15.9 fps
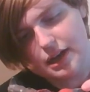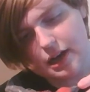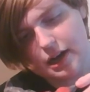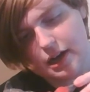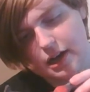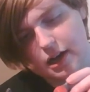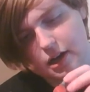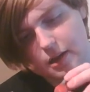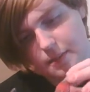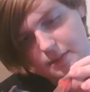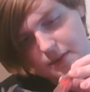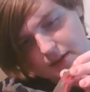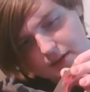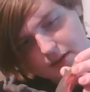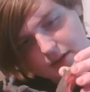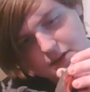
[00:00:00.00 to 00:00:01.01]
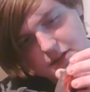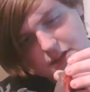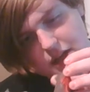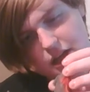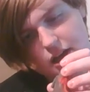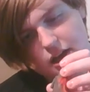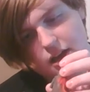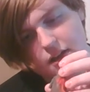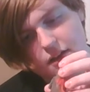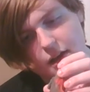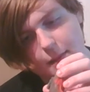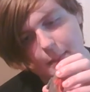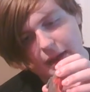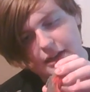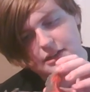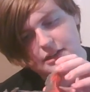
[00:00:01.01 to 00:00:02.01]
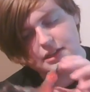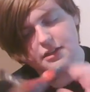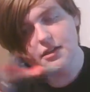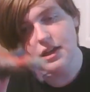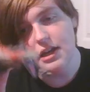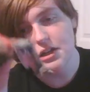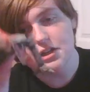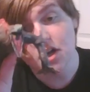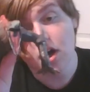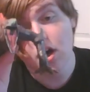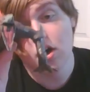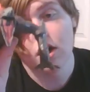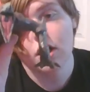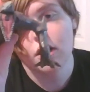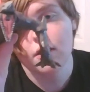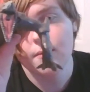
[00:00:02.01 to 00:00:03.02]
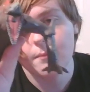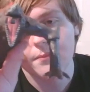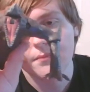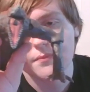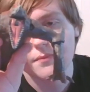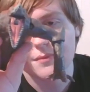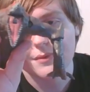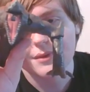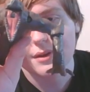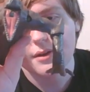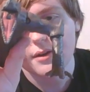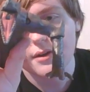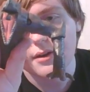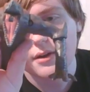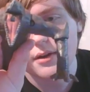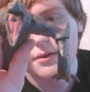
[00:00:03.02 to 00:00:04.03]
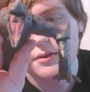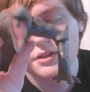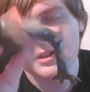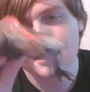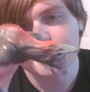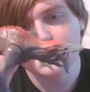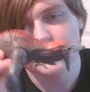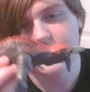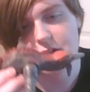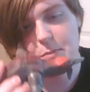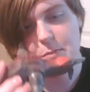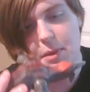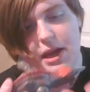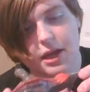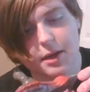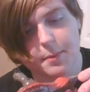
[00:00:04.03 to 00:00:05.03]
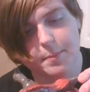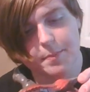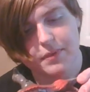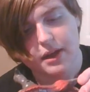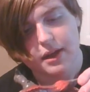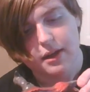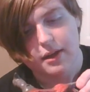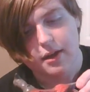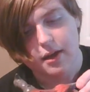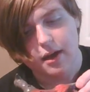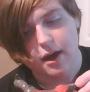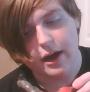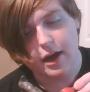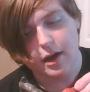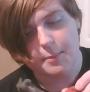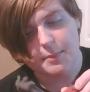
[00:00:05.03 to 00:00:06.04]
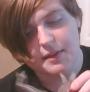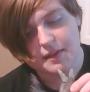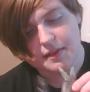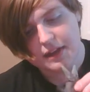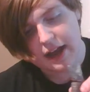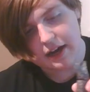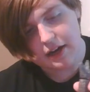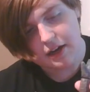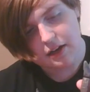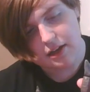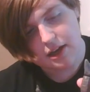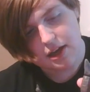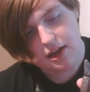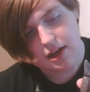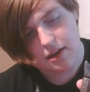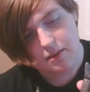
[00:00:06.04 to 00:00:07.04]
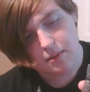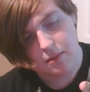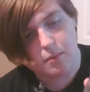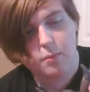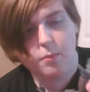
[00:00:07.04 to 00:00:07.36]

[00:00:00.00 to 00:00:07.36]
You can see they painted the tongue, which is nice pink. And then they actually